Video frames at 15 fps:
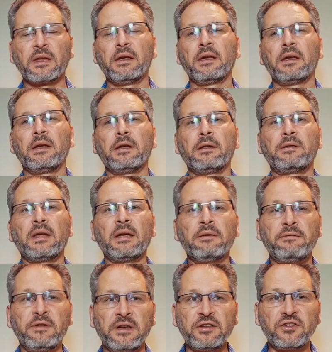uh, they
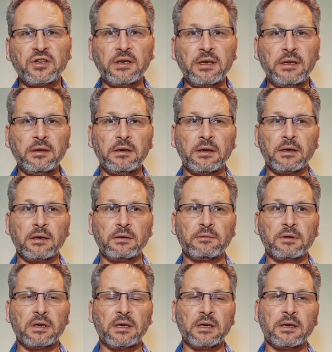eventually
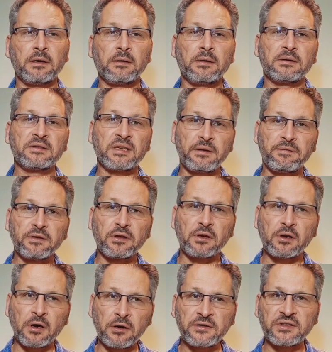uh, suffered the
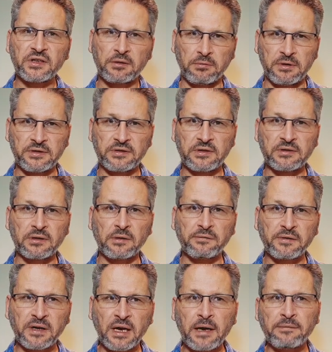consequences
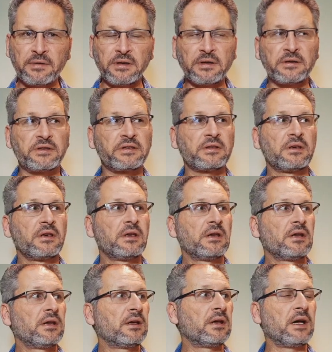of covenant
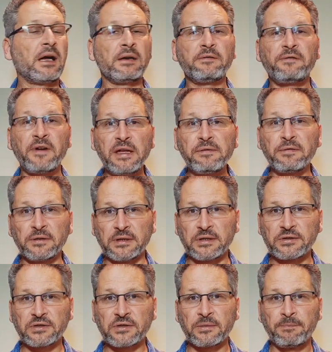uh,
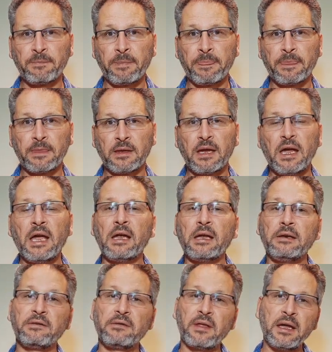unfaithfulness.
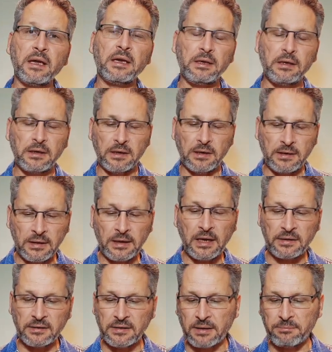And they uh,
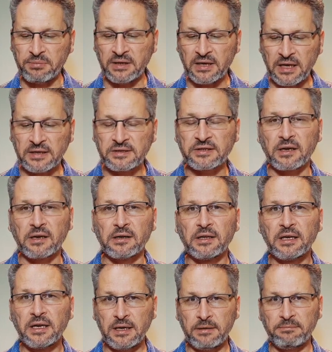ended up in exile
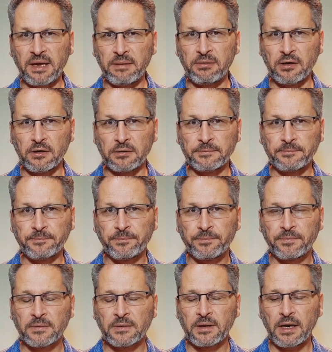in Babylon.
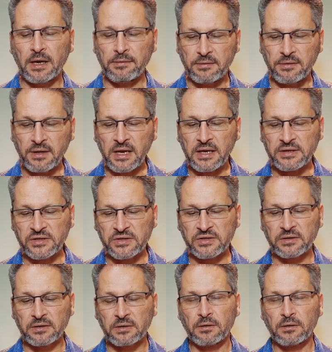And that's